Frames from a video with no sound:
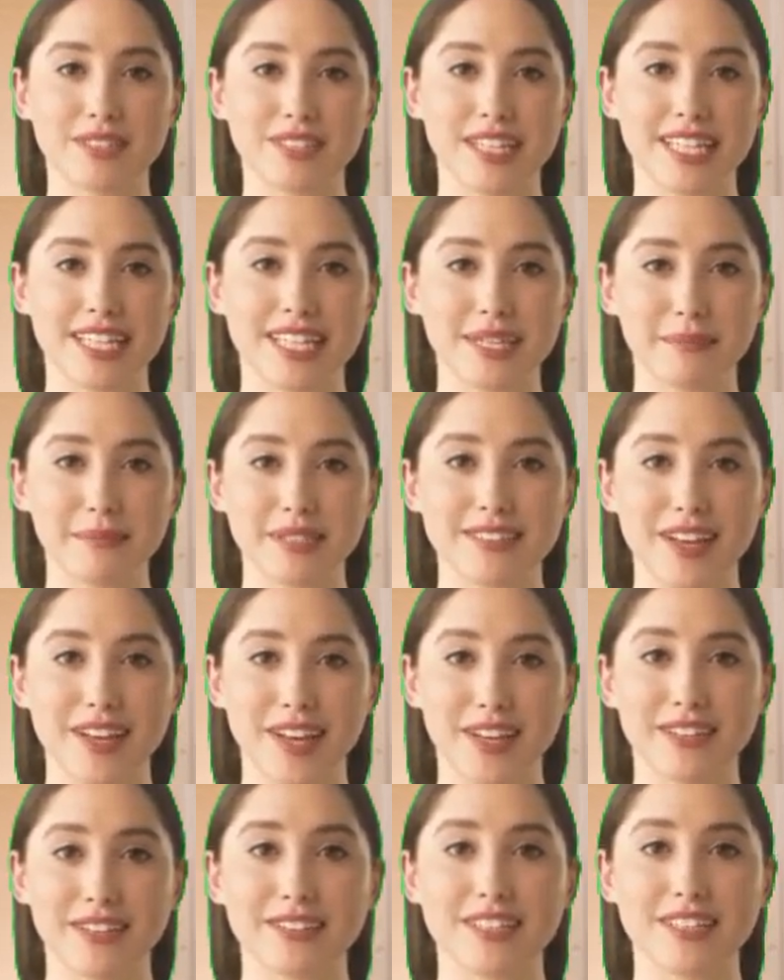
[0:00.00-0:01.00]
The room was
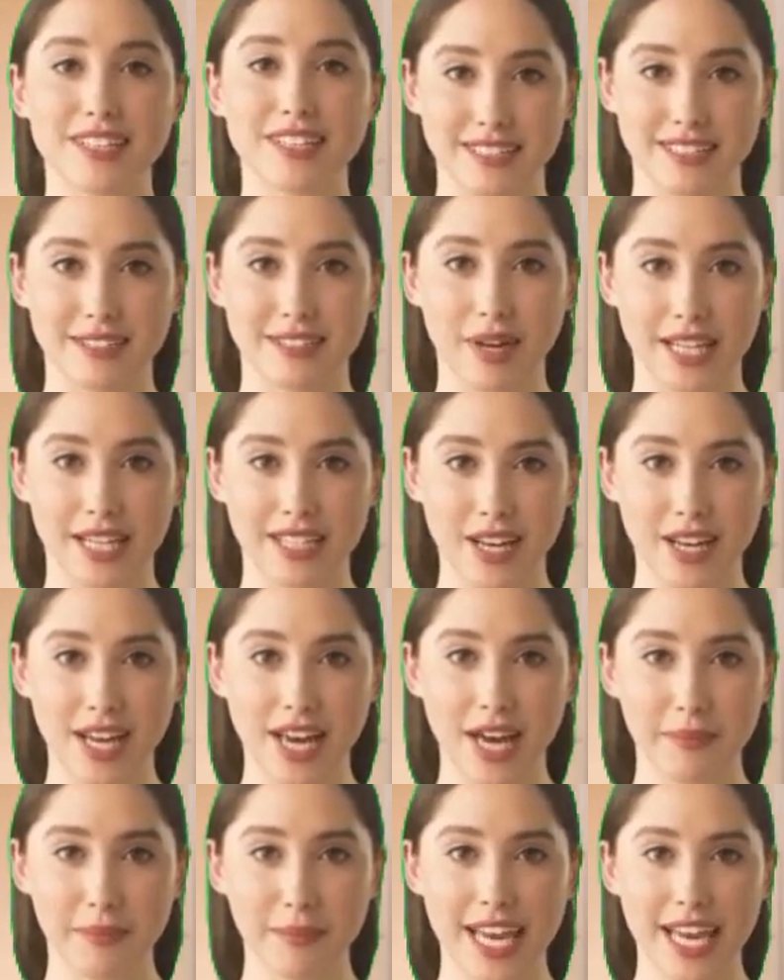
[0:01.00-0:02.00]
clean and spacious,
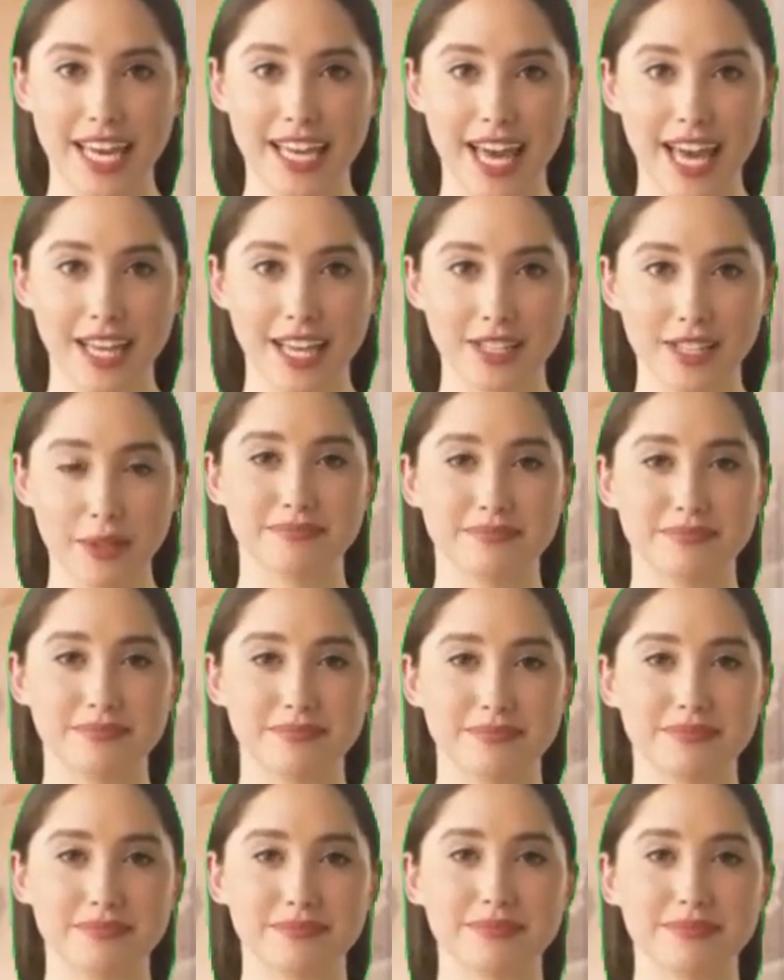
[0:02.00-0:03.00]
location is
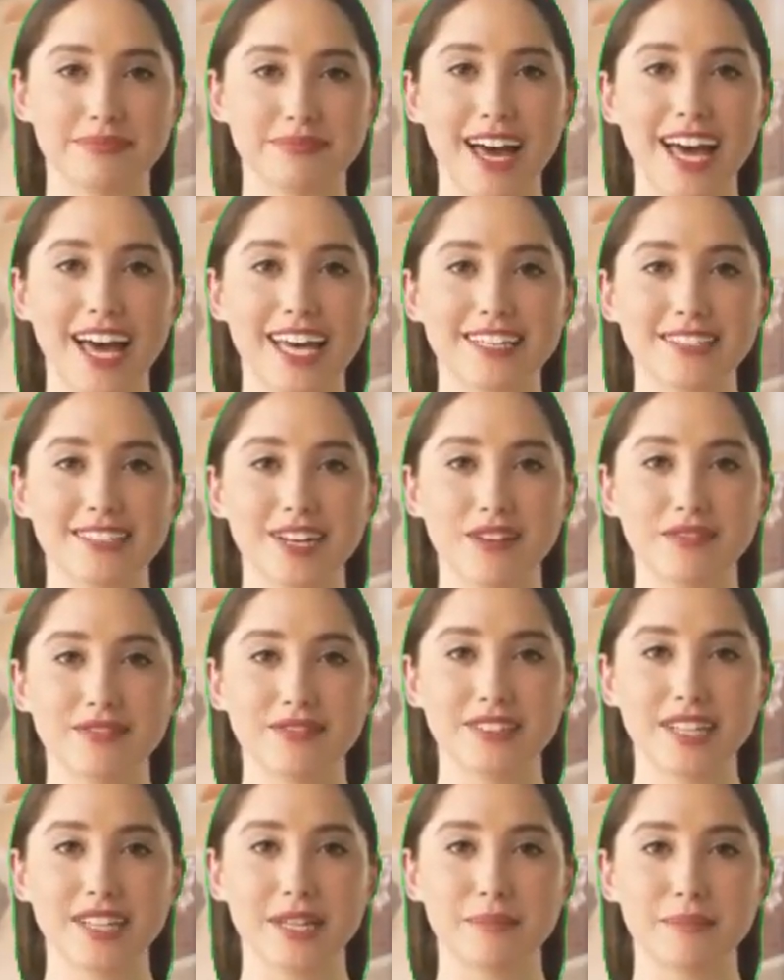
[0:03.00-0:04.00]
perfect, close to the
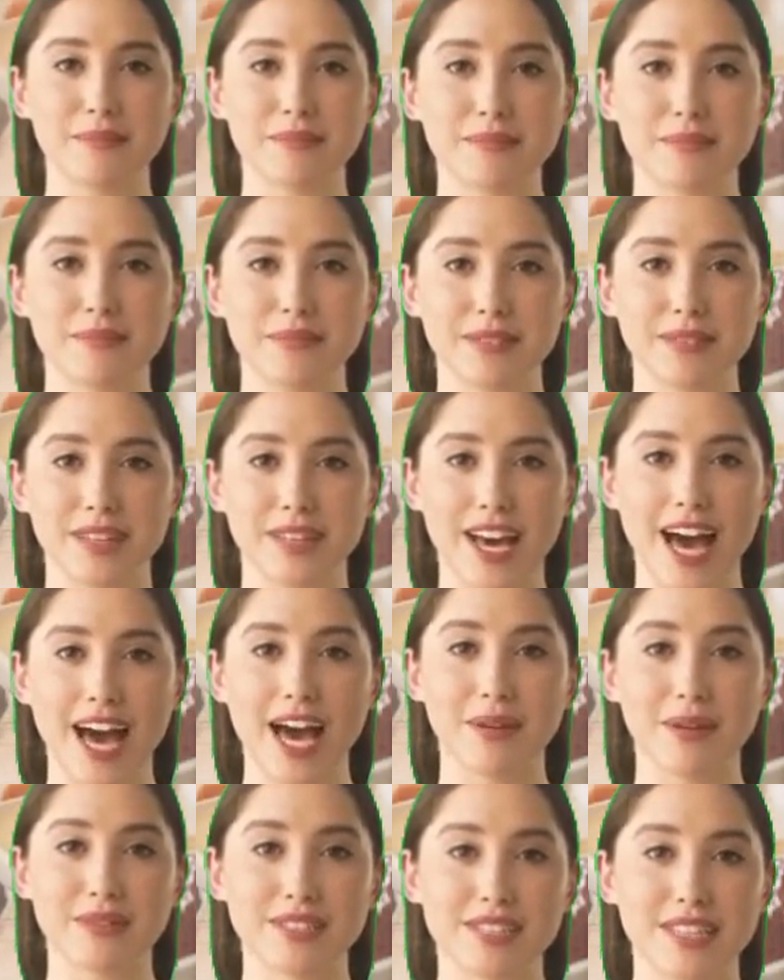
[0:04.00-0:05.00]
city center,
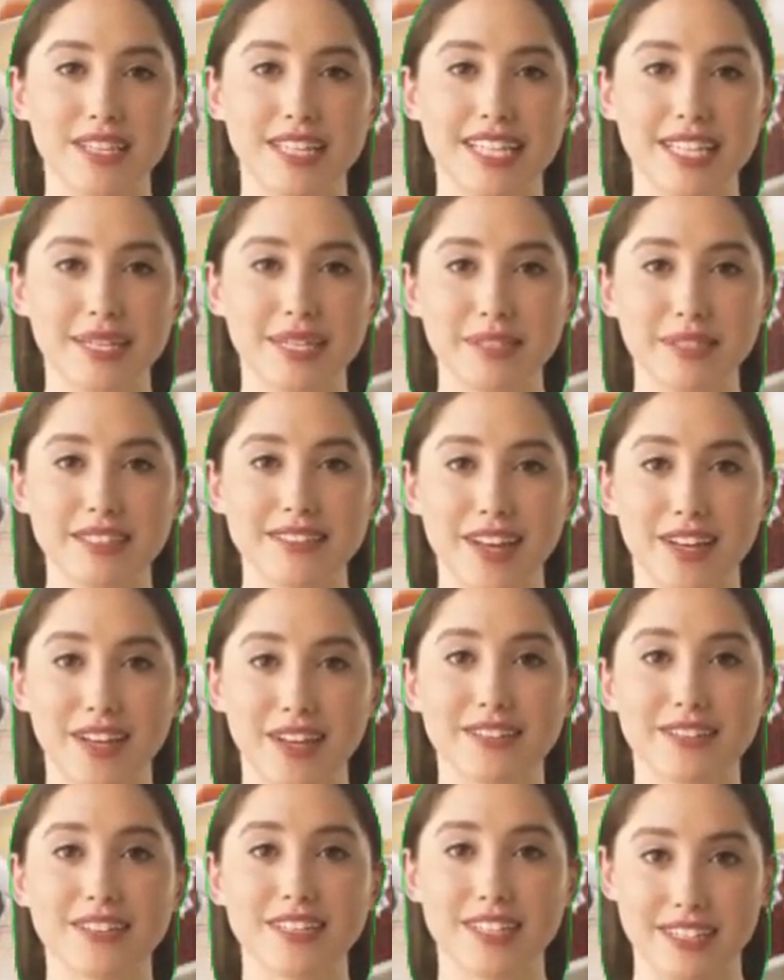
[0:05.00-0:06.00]
friendly staff.
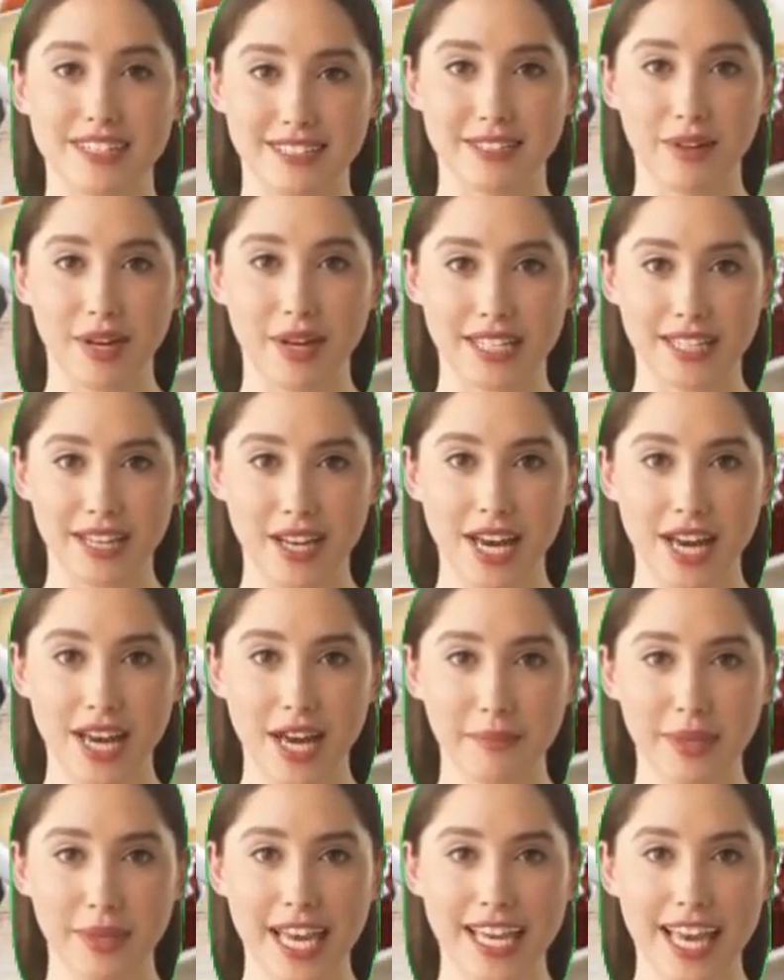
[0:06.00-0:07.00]
I've already recommended
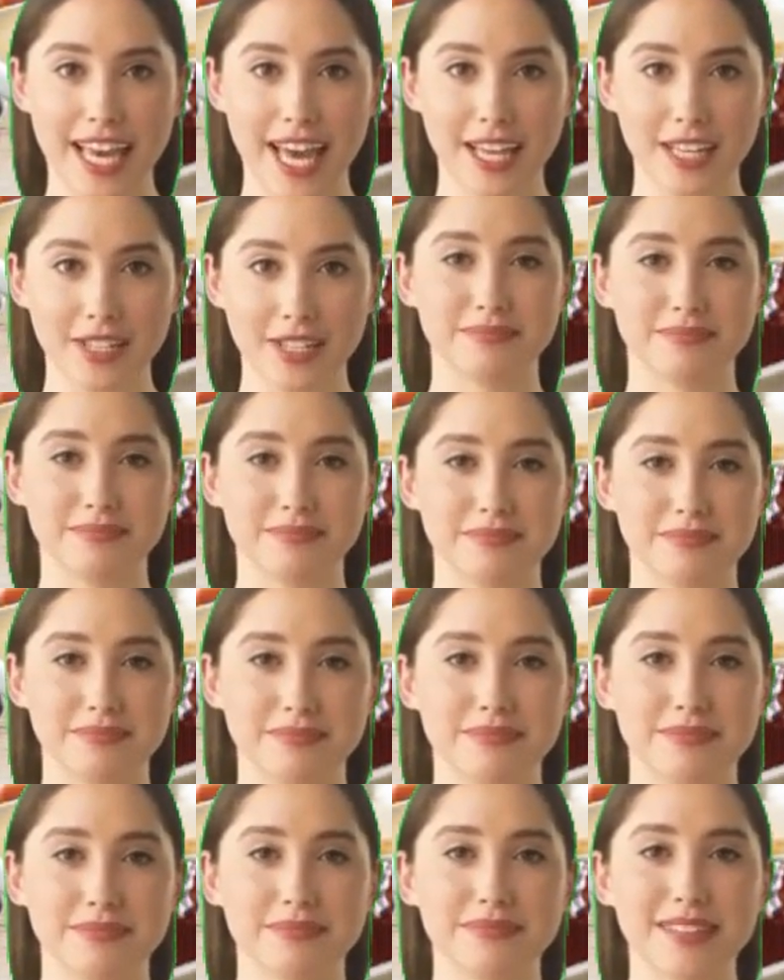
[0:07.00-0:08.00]
it to my friends and
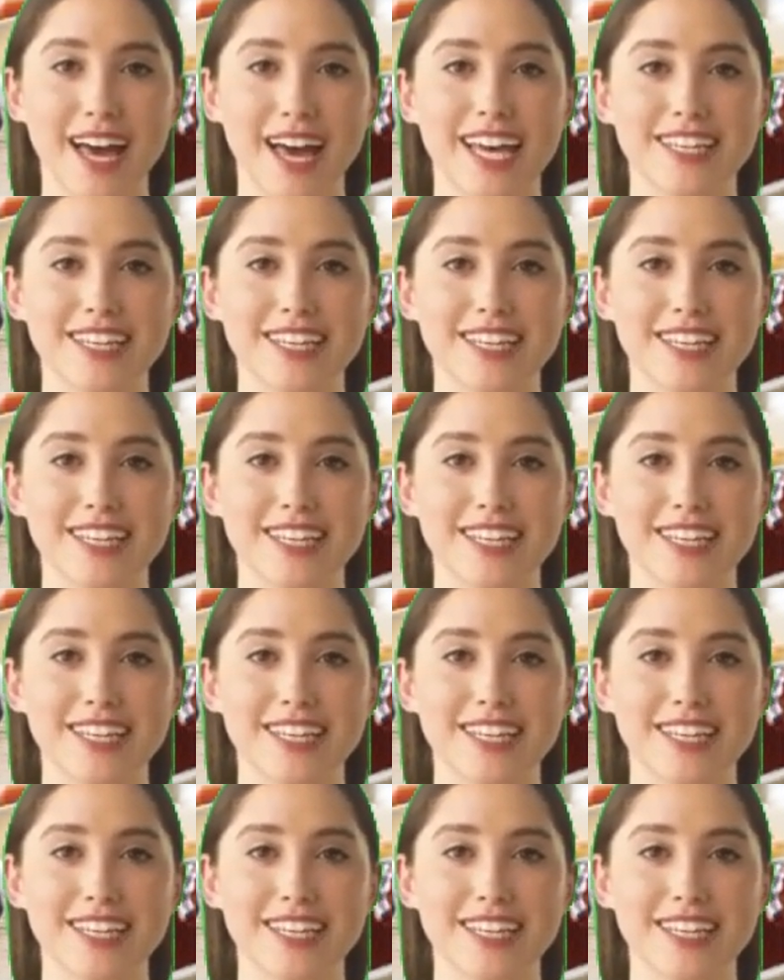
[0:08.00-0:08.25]
relatives.